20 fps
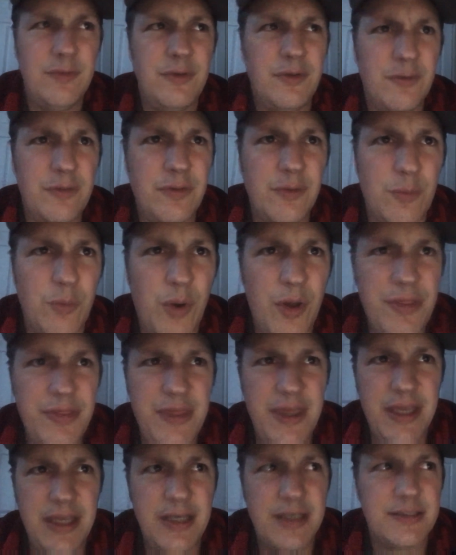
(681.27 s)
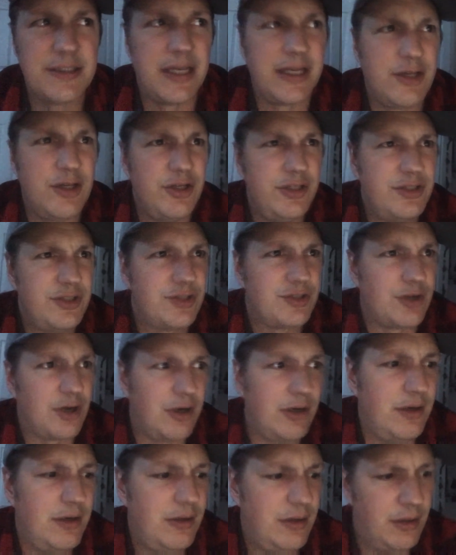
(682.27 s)
the one thing is I could
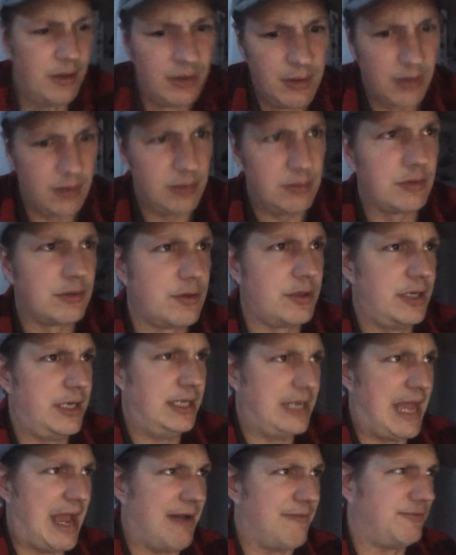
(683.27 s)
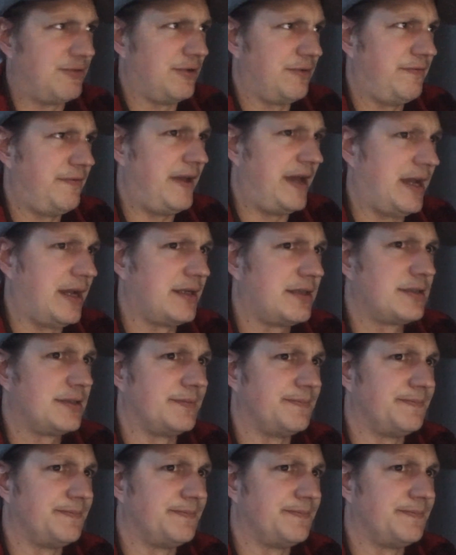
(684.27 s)
start learning After Effects